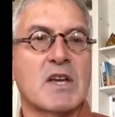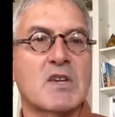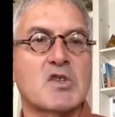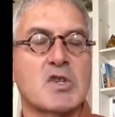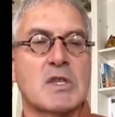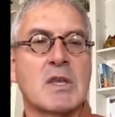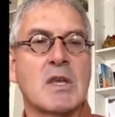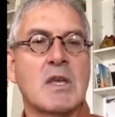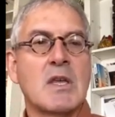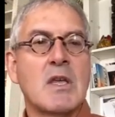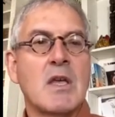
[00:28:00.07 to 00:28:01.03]
infection.
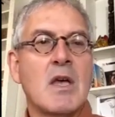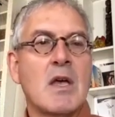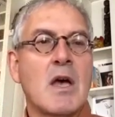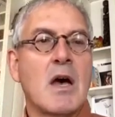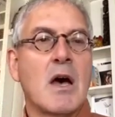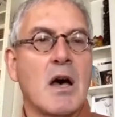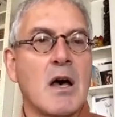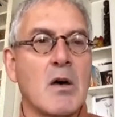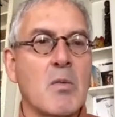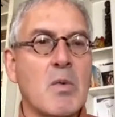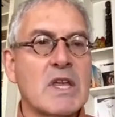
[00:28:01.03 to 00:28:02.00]

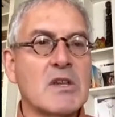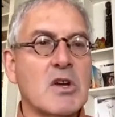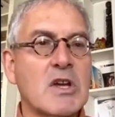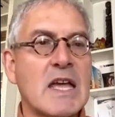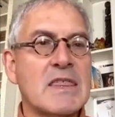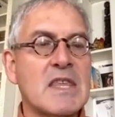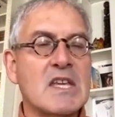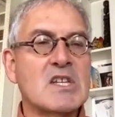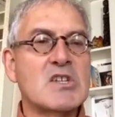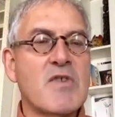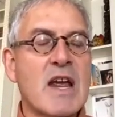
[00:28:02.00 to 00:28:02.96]
We can look at the
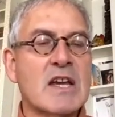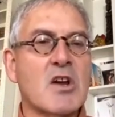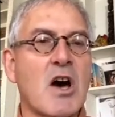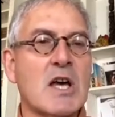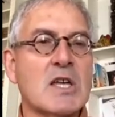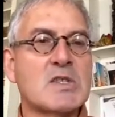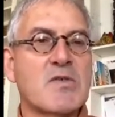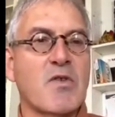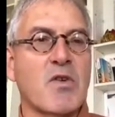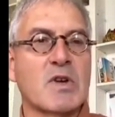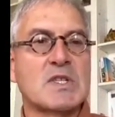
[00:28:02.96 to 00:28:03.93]
indirect cost,
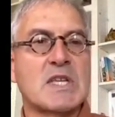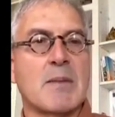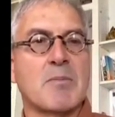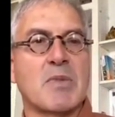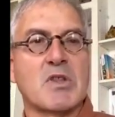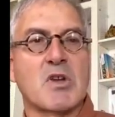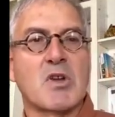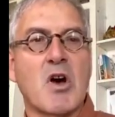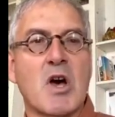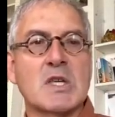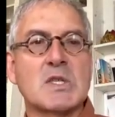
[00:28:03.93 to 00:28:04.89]
for example, the
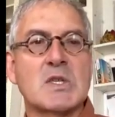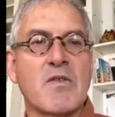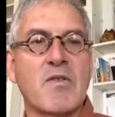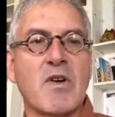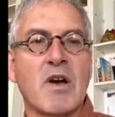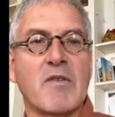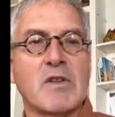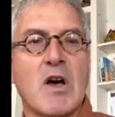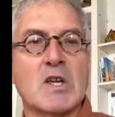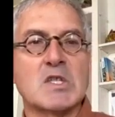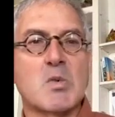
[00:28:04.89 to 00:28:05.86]
cost of
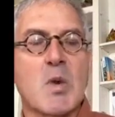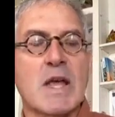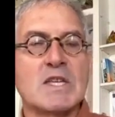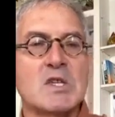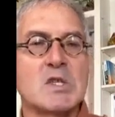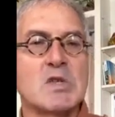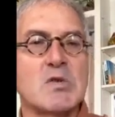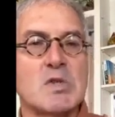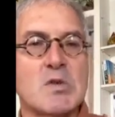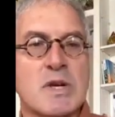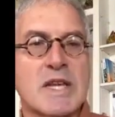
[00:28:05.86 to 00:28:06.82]
lost wages
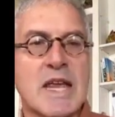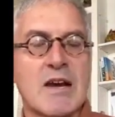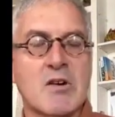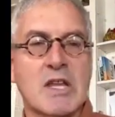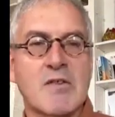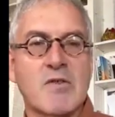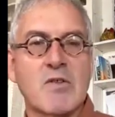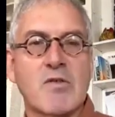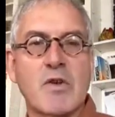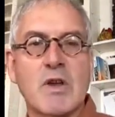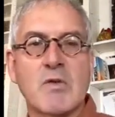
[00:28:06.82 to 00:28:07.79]
due to a
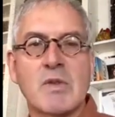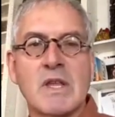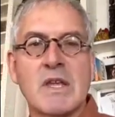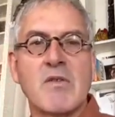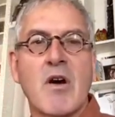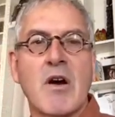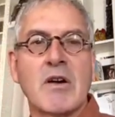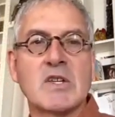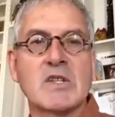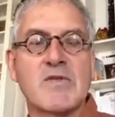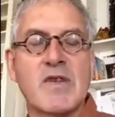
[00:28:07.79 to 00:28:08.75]
caregiver. Frequently,
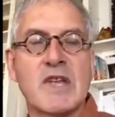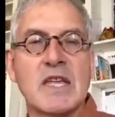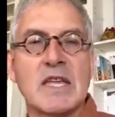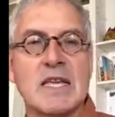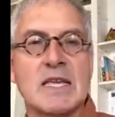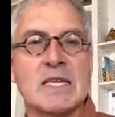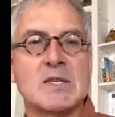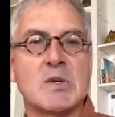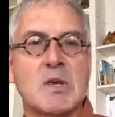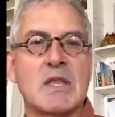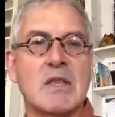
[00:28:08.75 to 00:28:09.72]
RSV
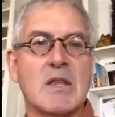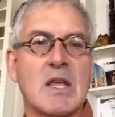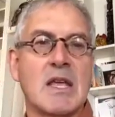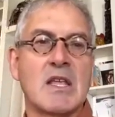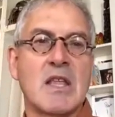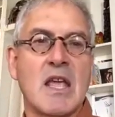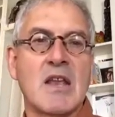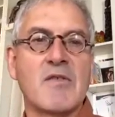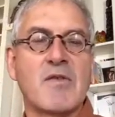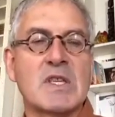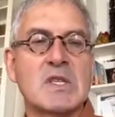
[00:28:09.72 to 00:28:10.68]
is in
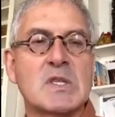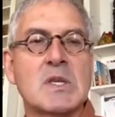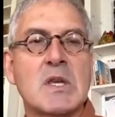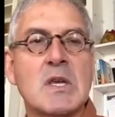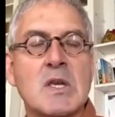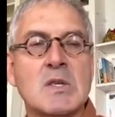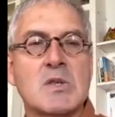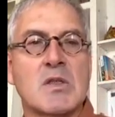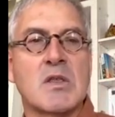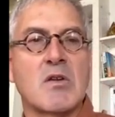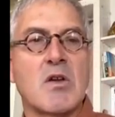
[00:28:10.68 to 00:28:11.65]
infants,
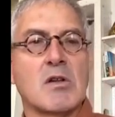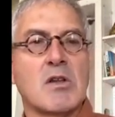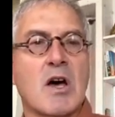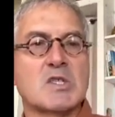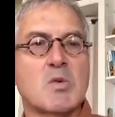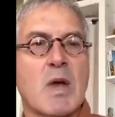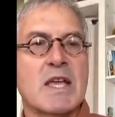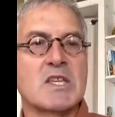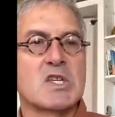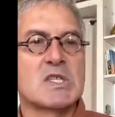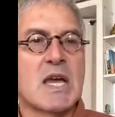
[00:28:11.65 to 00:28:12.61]
so there are no lost
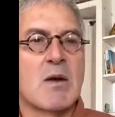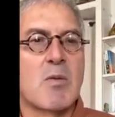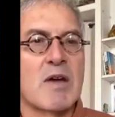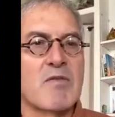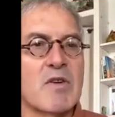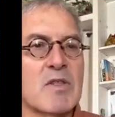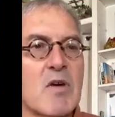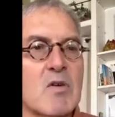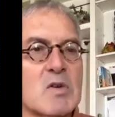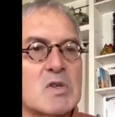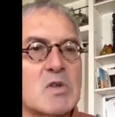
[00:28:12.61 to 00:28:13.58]
wages. However,
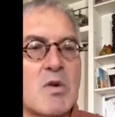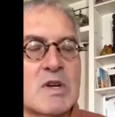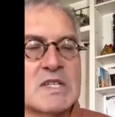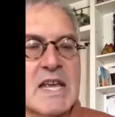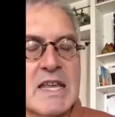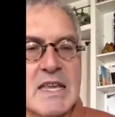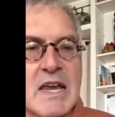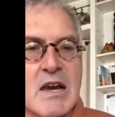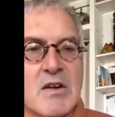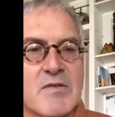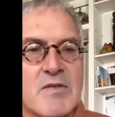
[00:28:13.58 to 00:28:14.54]
those who are taking
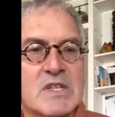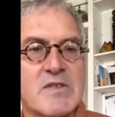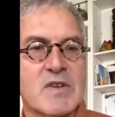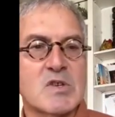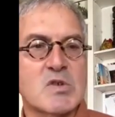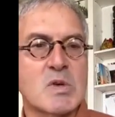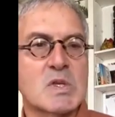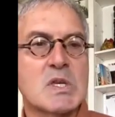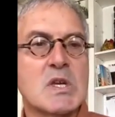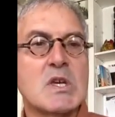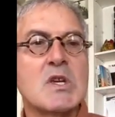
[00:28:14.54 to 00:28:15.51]
care of
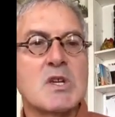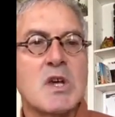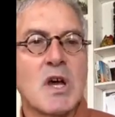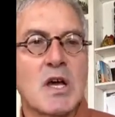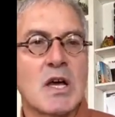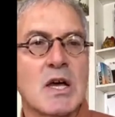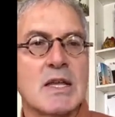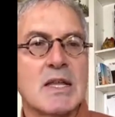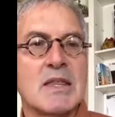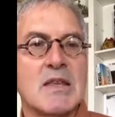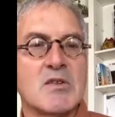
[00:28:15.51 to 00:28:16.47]
individuals,
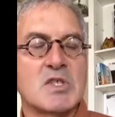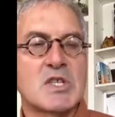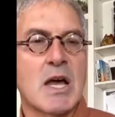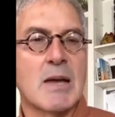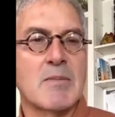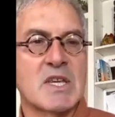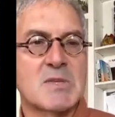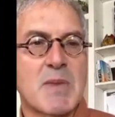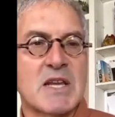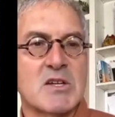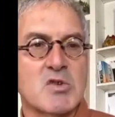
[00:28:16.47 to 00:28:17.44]
there's time
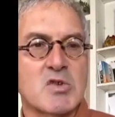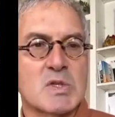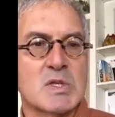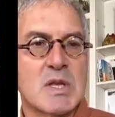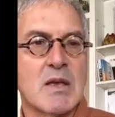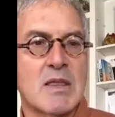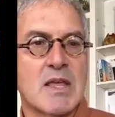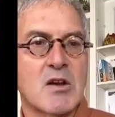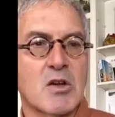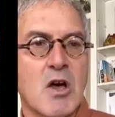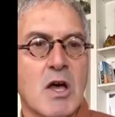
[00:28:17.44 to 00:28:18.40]
expenditures
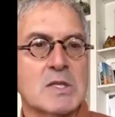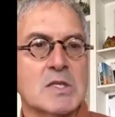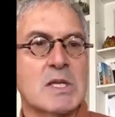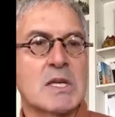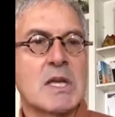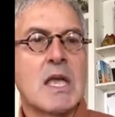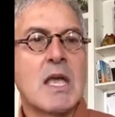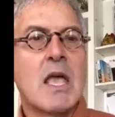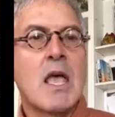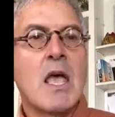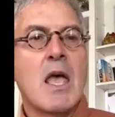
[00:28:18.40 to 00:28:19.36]
that are cost.
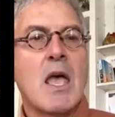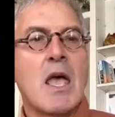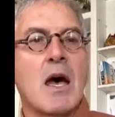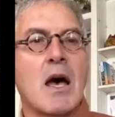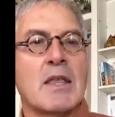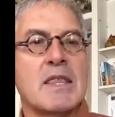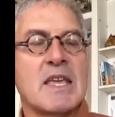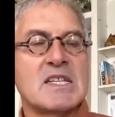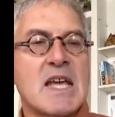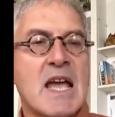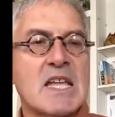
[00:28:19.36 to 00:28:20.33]
The
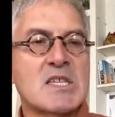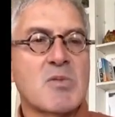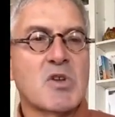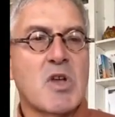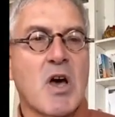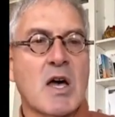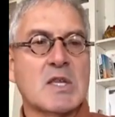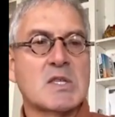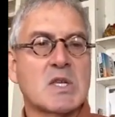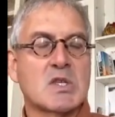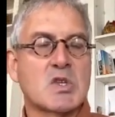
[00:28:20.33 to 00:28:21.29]
intangible
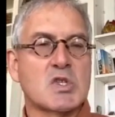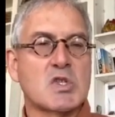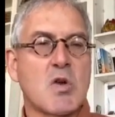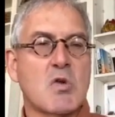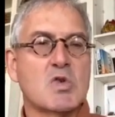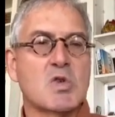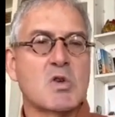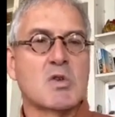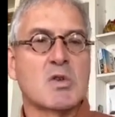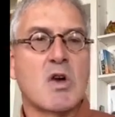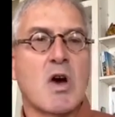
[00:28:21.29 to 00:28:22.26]
costs, such as
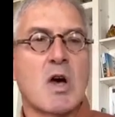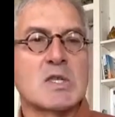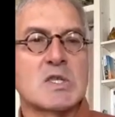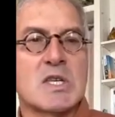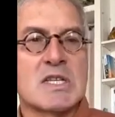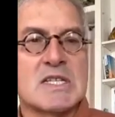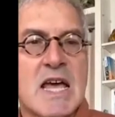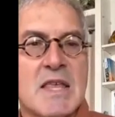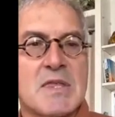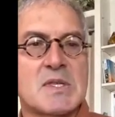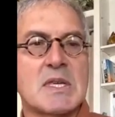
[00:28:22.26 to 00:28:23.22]
social costs and
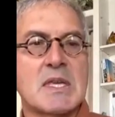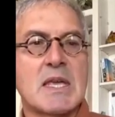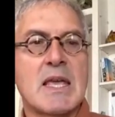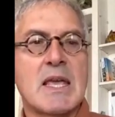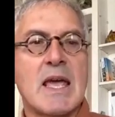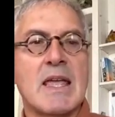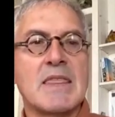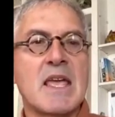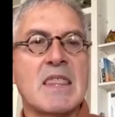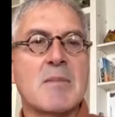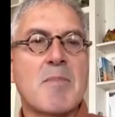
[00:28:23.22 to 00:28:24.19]
deaths,
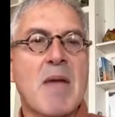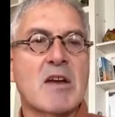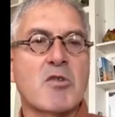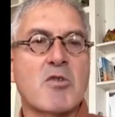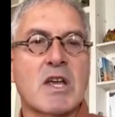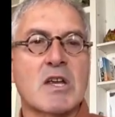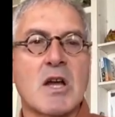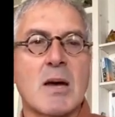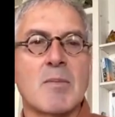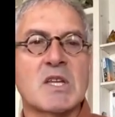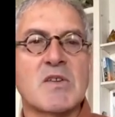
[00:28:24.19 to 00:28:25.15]
and then the
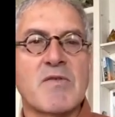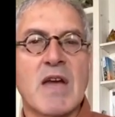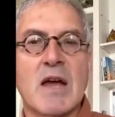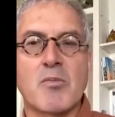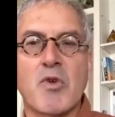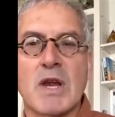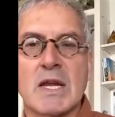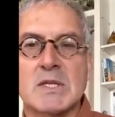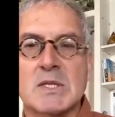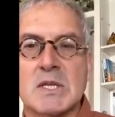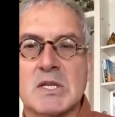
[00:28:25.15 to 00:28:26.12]
macroeconomics of
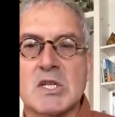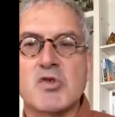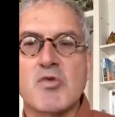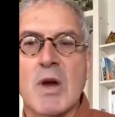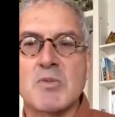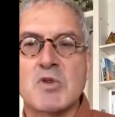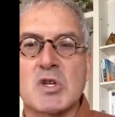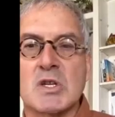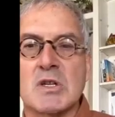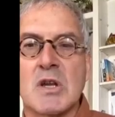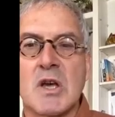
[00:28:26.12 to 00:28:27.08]
outbreaks, the
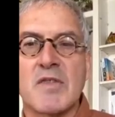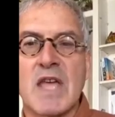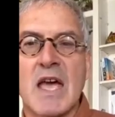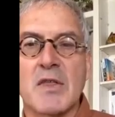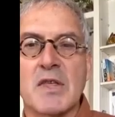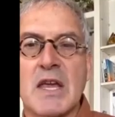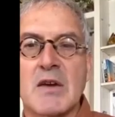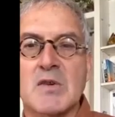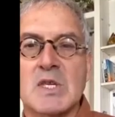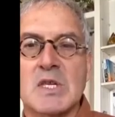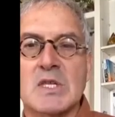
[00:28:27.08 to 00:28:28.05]
disruption of the
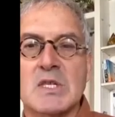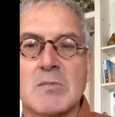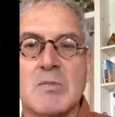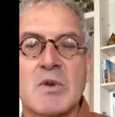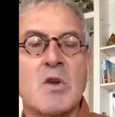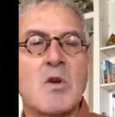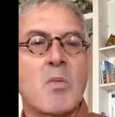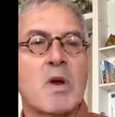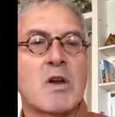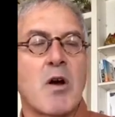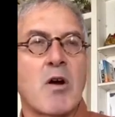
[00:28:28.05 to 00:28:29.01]
healthcare system
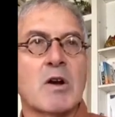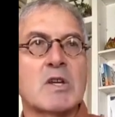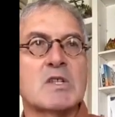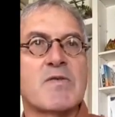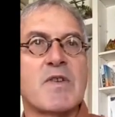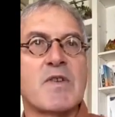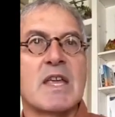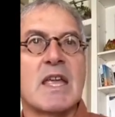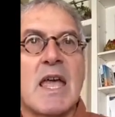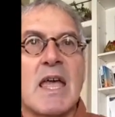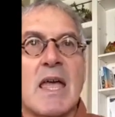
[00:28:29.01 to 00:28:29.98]
when
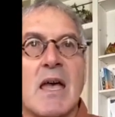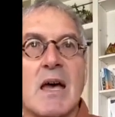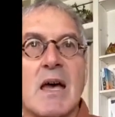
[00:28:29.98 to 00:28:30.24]
RSV